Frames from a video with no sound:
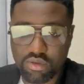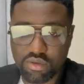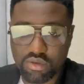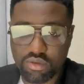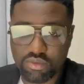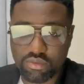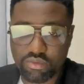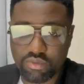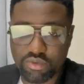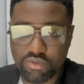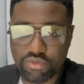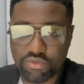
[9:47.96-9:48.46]

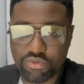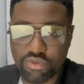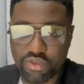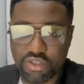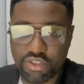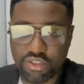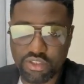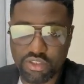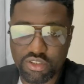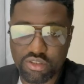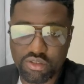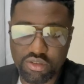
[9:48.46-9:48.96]

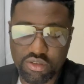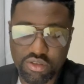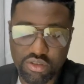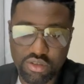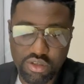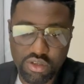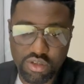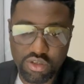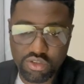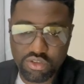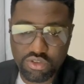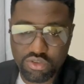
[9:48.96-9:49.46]
refresh.
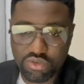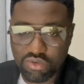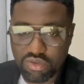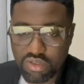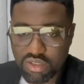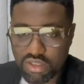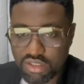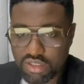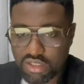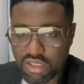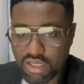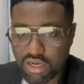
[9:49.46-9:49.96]
So
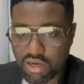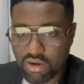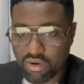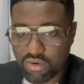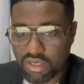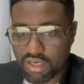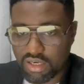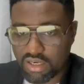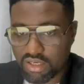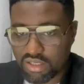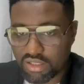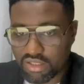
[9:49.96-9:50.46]
this is how the
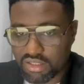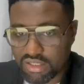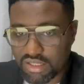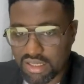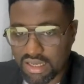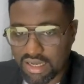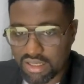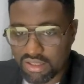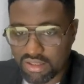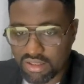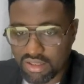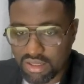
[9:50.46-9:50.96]
list
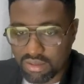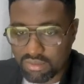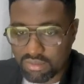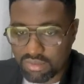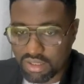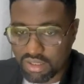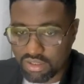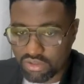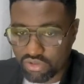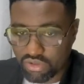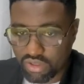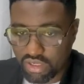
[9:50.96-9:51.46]
items
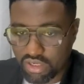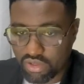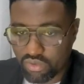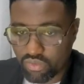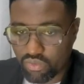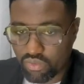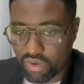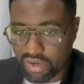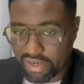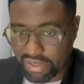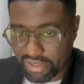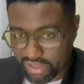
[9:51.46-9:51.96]
actually
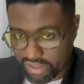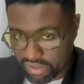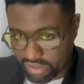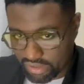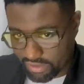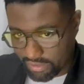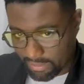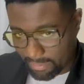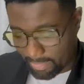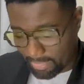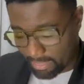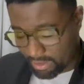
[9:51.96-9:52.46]
work.
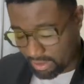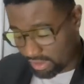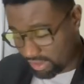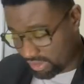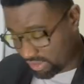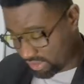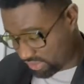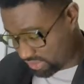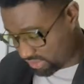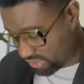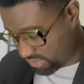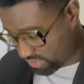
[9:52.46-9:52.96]

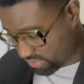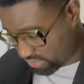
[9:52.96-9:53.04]
So